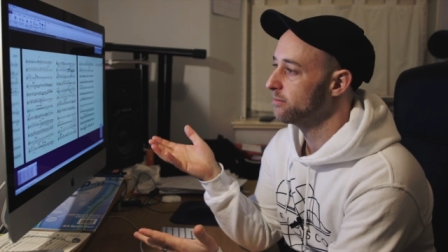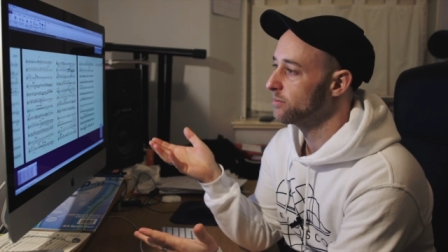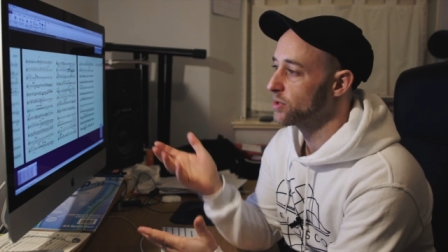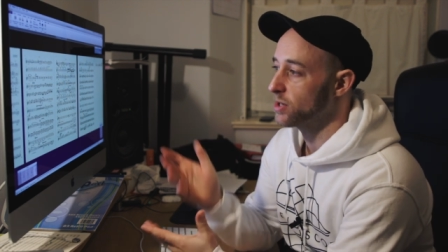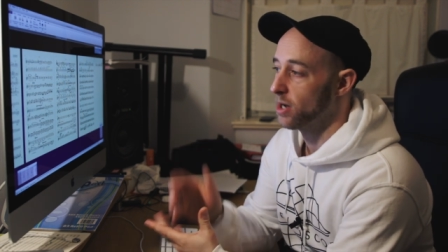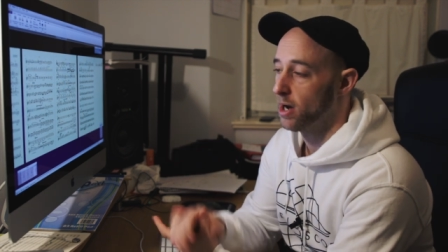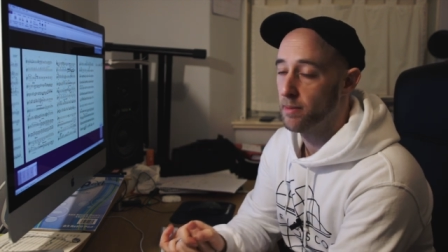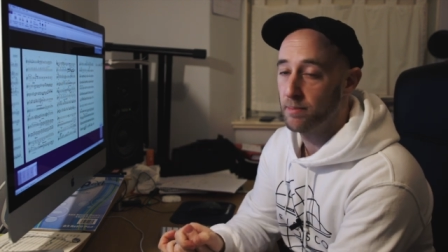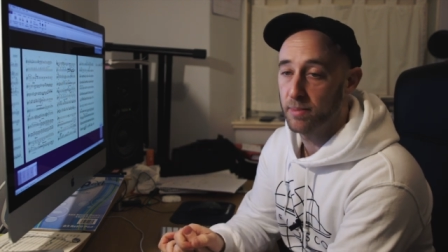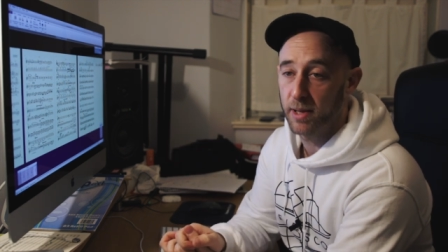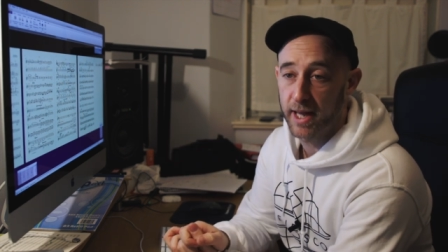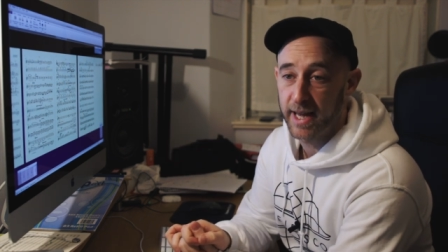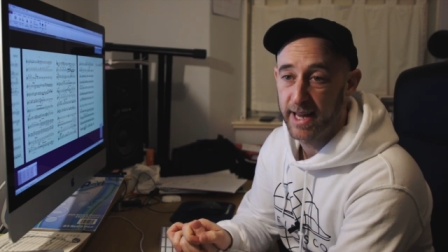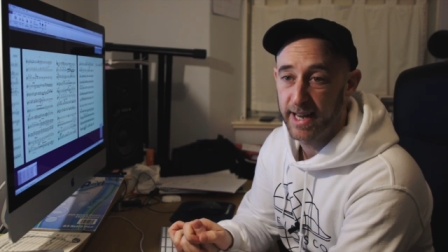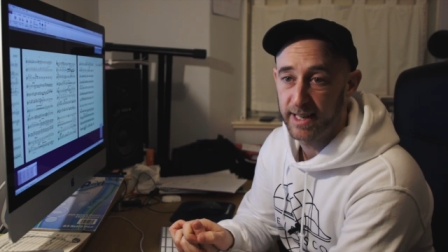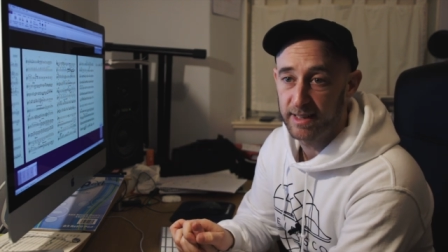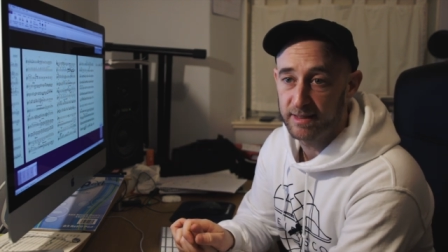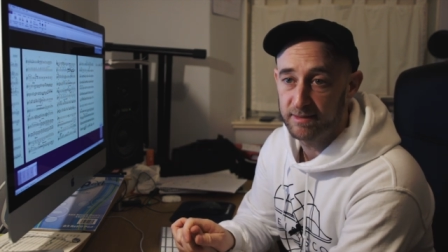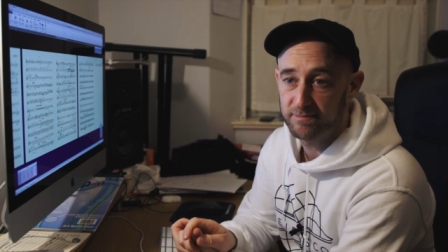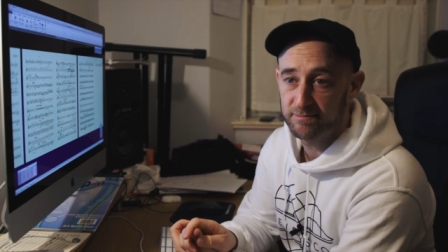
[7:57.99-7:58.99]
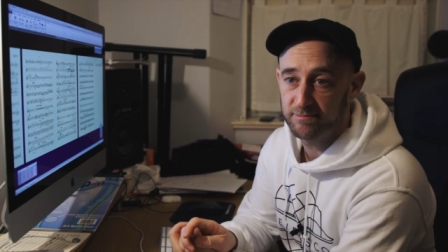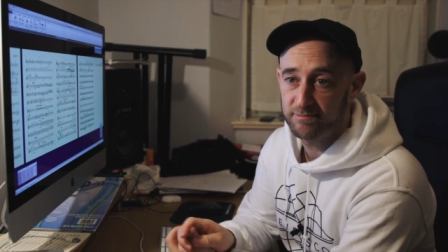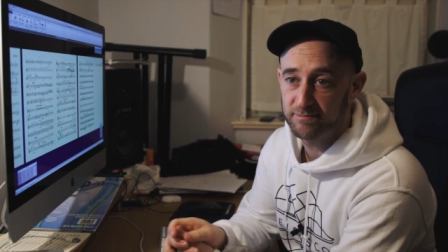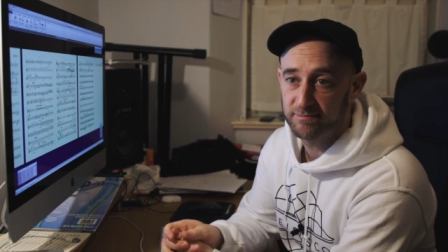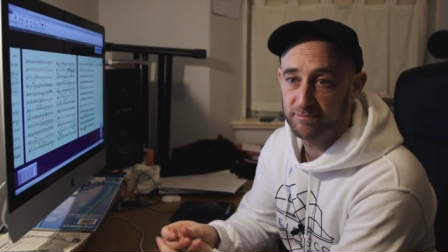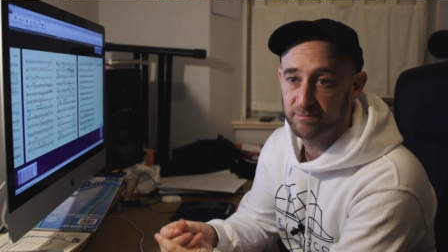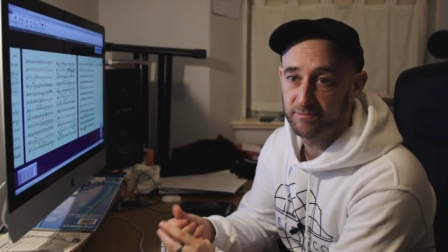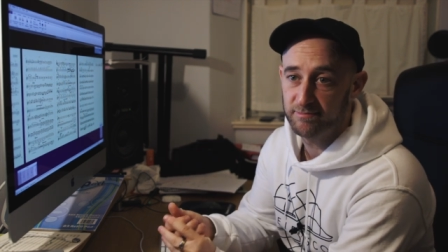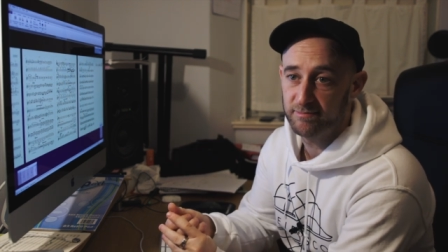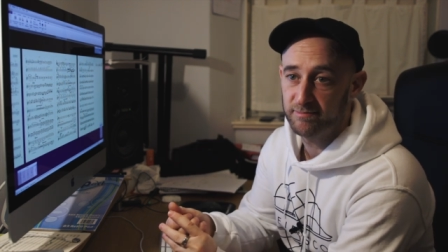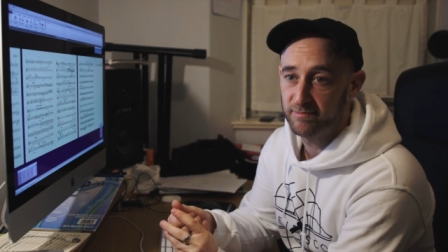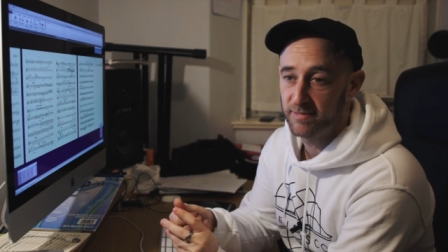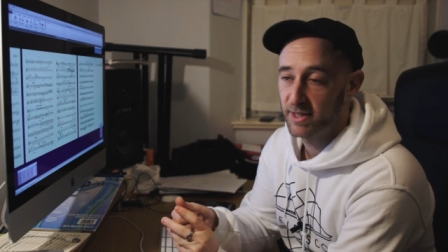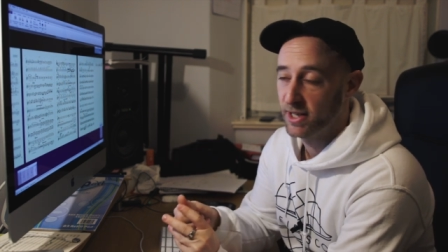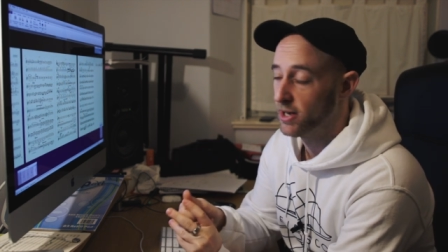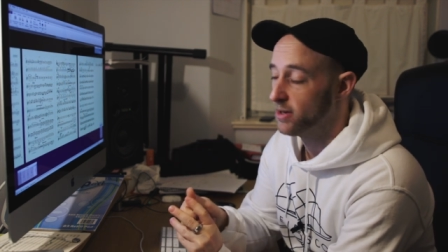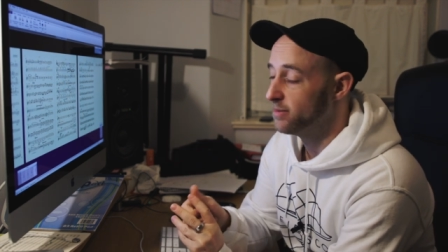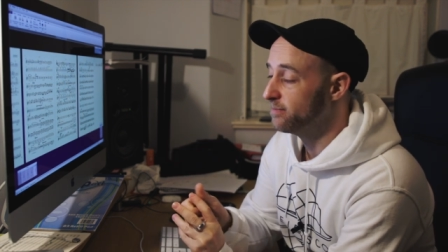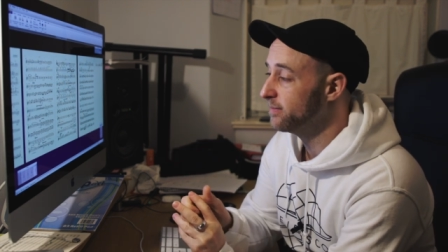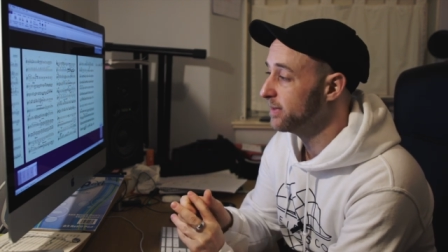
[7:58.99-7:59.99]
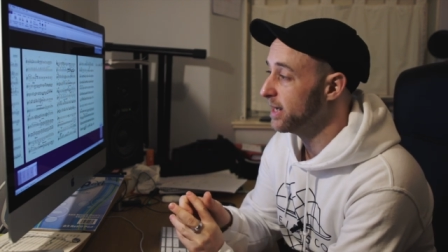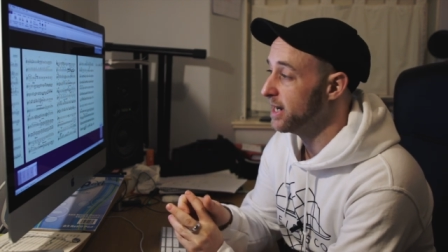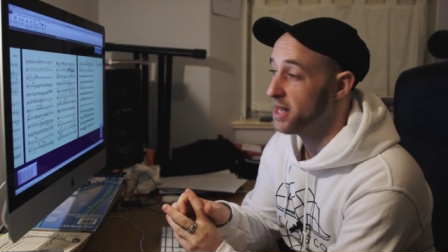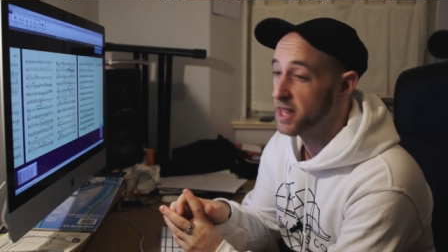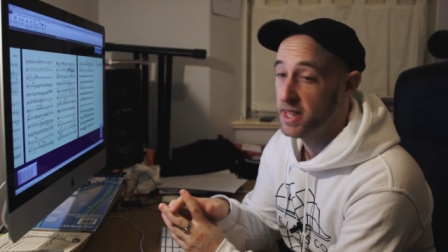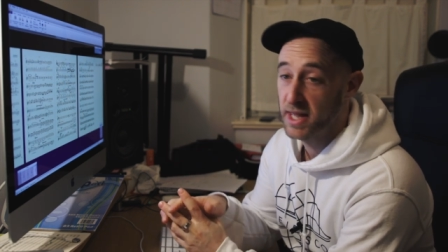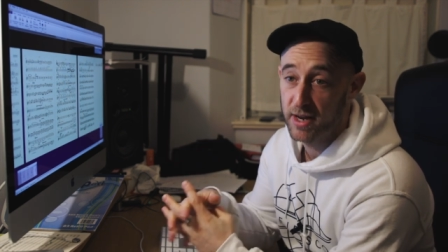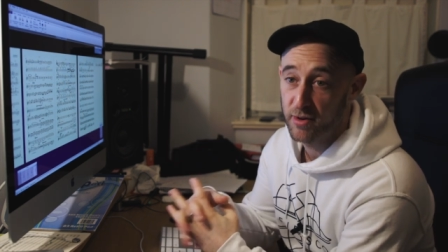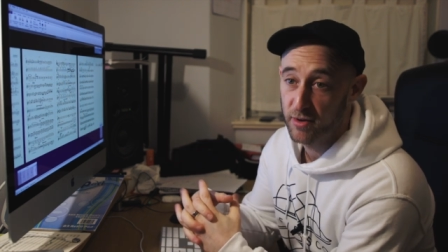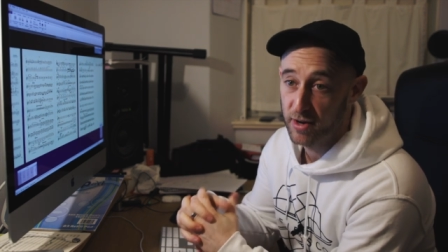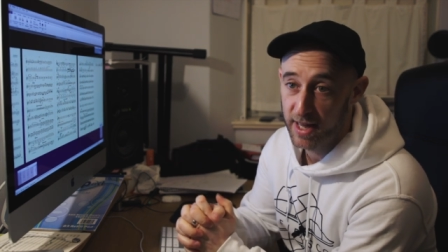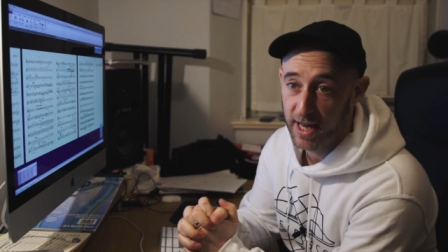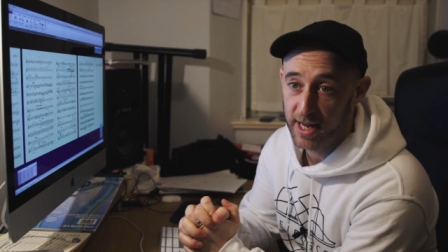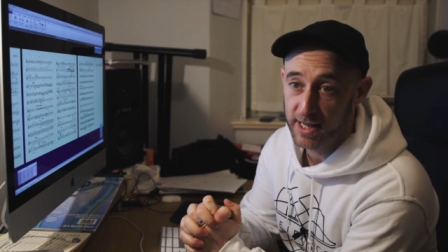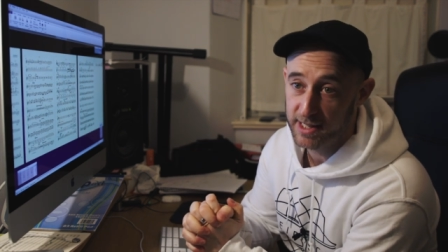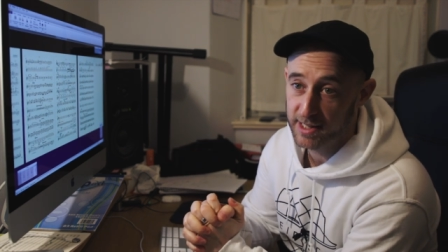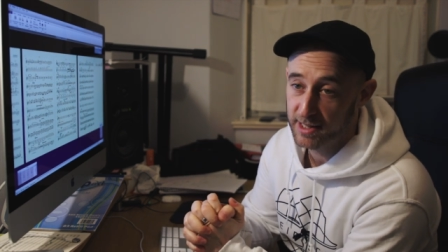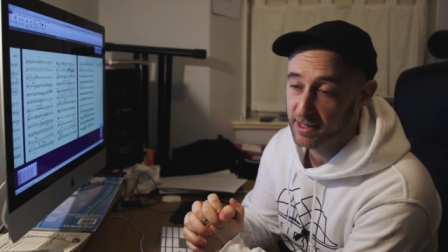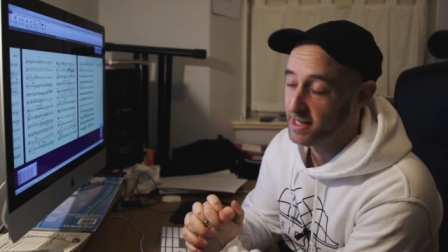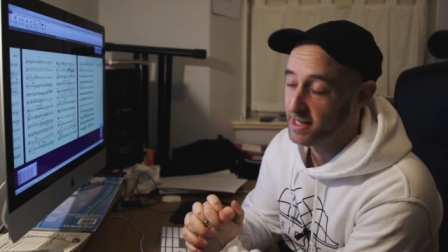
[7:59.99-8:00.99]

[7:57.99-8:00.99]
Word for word: start playing. You know, in theory, that's